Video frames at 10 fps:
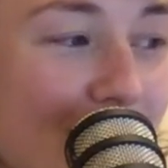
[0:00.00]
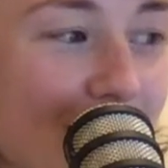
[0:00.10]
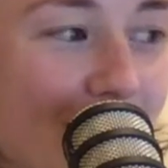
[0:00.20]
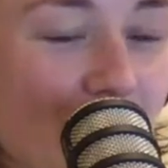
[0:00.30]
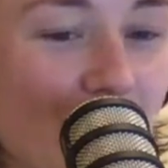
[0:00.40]

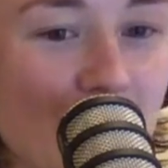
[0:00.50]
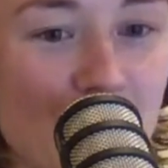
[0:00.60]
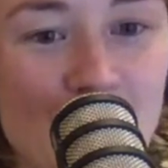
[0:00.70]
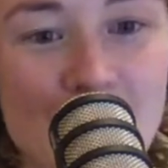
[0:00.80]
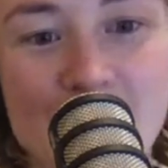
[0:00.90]
So
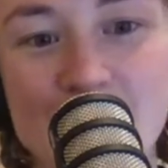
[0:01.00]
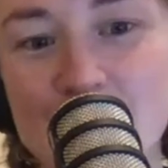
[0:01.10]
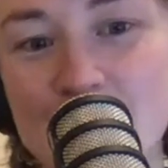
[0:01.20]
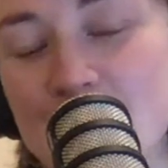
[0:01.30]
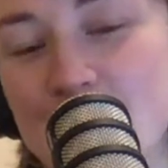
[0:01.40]
first of all,
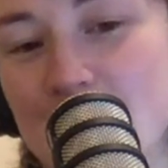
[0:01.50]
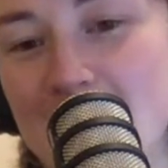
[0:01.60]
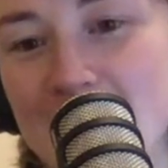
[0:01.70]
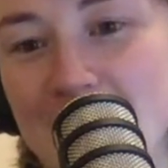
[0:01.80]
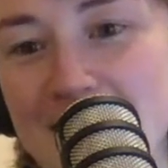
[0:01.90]

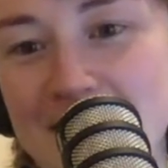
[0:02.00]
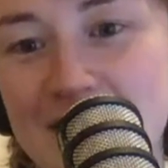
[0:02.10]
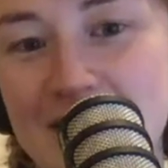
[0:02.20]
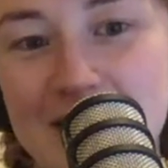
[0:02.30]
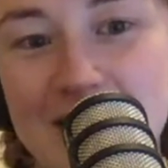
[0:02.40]

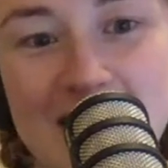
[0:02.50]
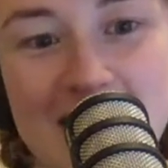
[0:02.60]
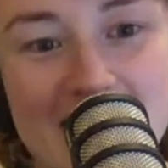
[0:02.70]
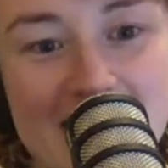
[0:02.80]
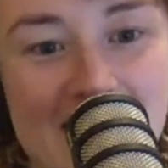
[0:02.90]
congratulations,
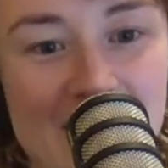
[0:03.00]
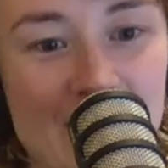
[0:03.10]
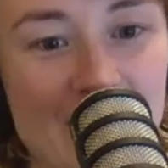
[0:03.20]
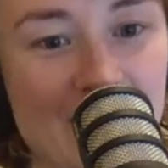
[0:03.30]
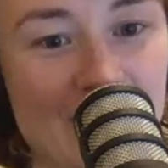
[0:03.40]
Annika,
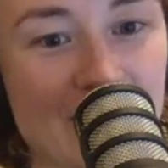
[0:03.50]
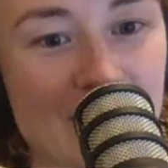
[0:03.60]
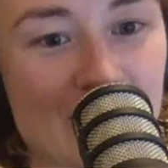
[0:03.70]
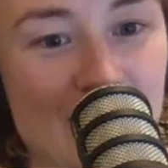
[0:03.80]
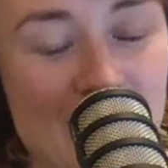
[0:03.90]
on
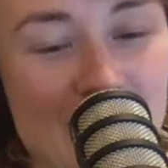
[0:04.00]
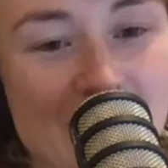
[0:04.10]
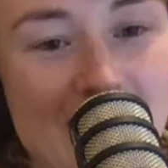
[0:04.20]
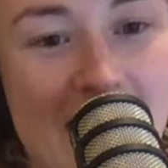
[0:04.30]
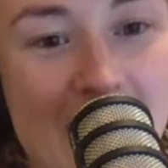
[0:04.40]

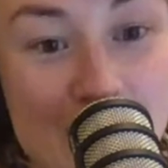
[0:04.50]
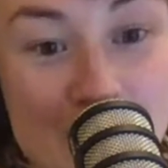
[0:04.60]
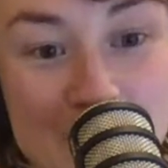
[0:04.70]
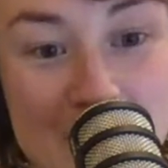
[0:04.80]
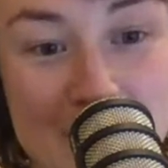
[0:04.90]
your
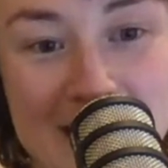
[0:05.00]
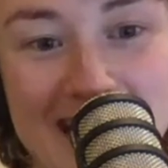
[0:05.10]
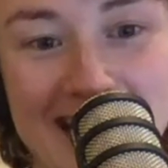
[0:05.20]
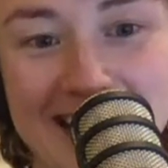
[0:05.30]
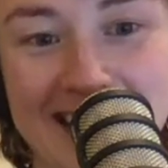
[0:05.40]
album coming
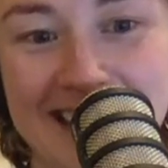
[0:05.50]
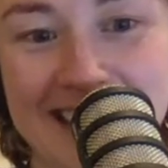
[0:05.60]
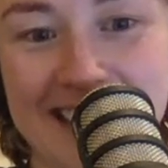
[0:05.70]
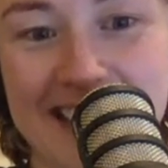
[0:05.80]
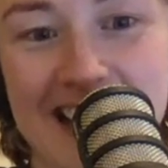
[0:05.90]
out.
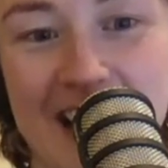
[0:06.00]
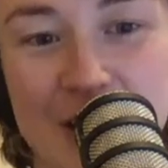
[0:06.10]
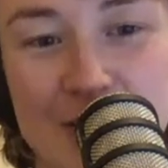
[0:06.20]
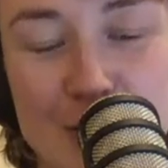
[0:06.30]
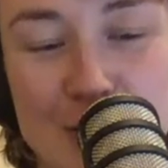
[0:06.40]
How long
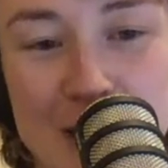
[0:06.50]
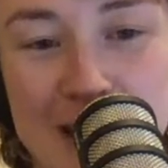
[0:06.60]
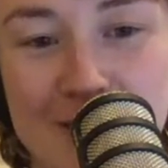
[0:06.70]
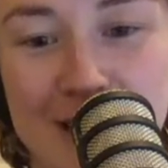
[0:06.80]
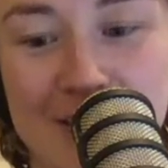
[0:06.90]
have you been
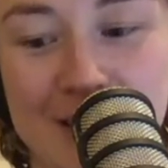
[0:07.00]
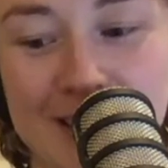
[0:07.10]
waiting for that one?